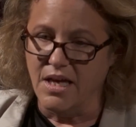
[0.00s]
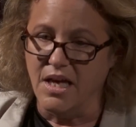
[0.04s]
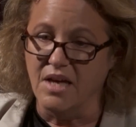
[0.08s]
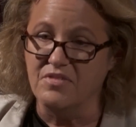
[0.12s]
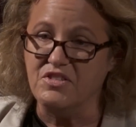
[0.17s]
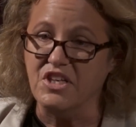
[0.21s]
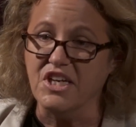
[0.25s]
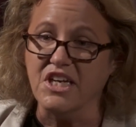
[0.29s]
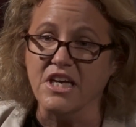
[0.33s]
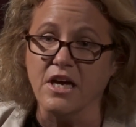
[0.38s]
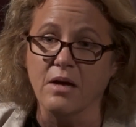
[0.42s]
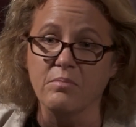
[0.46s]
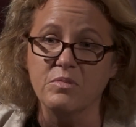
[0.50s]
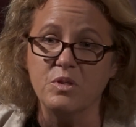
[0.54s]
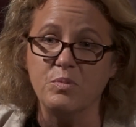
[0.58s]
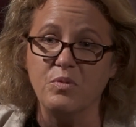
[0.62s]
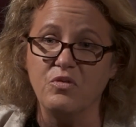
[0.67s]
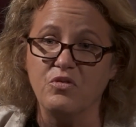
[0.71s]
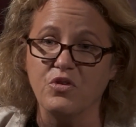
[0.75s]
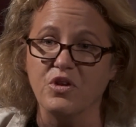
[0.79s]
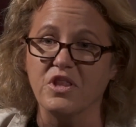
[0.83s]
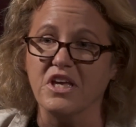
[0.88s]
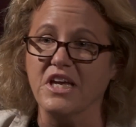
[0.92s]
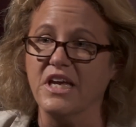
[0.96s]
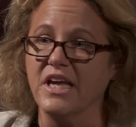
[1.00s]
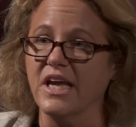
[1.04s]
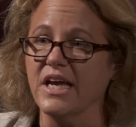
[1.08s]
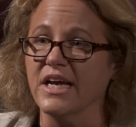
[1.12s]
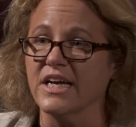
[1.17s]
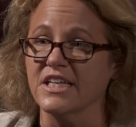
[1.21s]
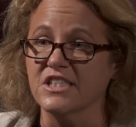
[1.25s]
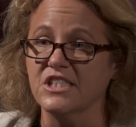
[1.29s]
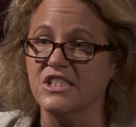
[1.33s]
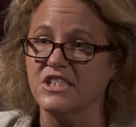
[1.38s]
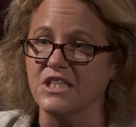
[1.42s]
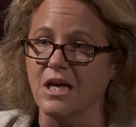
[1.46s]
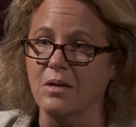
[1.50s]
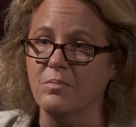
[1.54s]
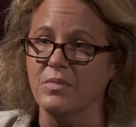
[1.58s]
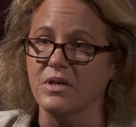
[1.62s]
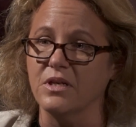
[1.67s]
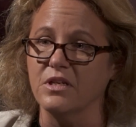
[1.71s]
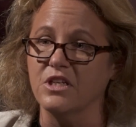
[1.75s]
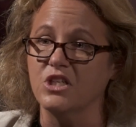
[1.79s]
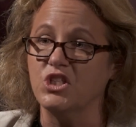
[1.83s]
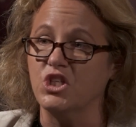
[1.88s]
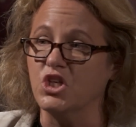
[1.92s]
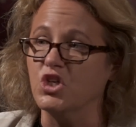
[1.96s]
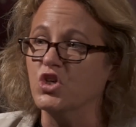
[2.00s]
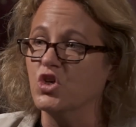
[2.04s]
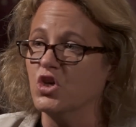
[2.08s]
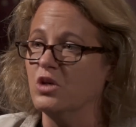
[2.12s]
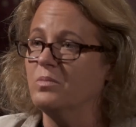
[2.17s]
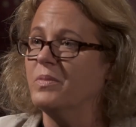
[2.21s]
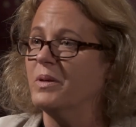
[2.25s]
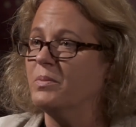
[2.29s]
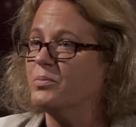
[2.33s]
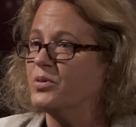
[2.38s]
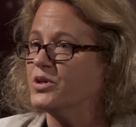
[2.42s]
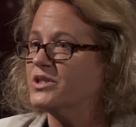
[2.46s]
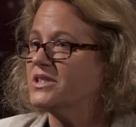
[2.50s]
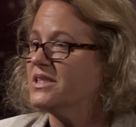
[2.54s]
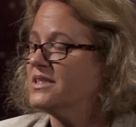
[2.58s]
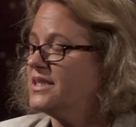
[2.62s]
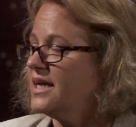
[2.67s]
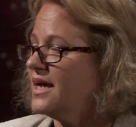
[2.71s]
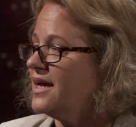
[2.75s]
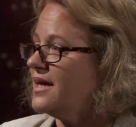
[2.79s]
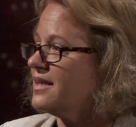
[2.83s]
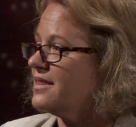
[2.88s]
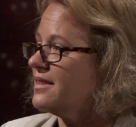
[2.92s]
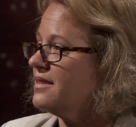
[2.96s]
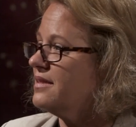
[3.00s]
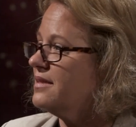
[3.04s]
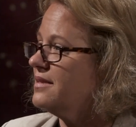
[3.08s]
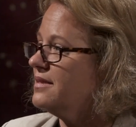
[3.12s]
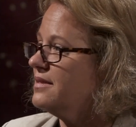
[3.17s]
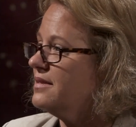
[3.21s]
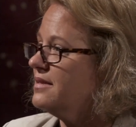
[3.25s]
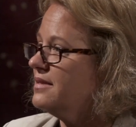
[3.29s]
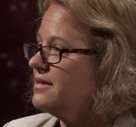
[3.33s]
If she comes before the king unsummoned, she could be put to death.